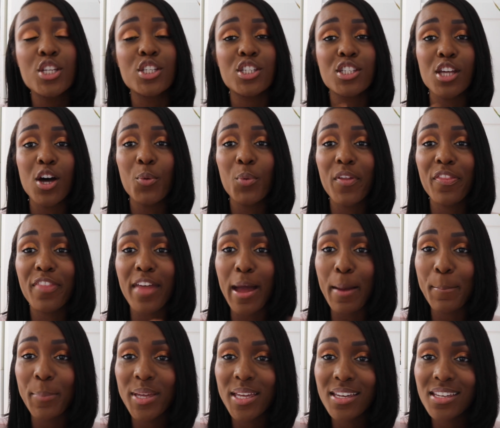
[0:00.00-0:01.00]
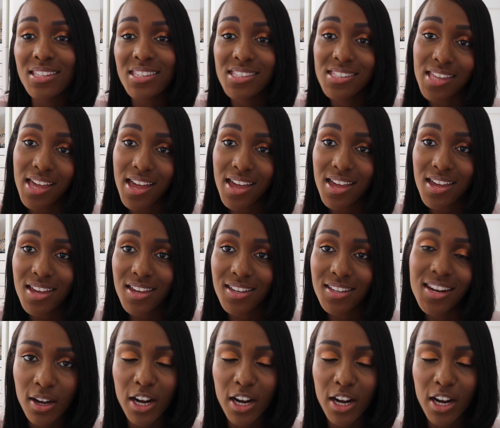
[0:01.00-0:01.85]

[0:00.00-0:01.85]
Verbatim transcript: So with that being said,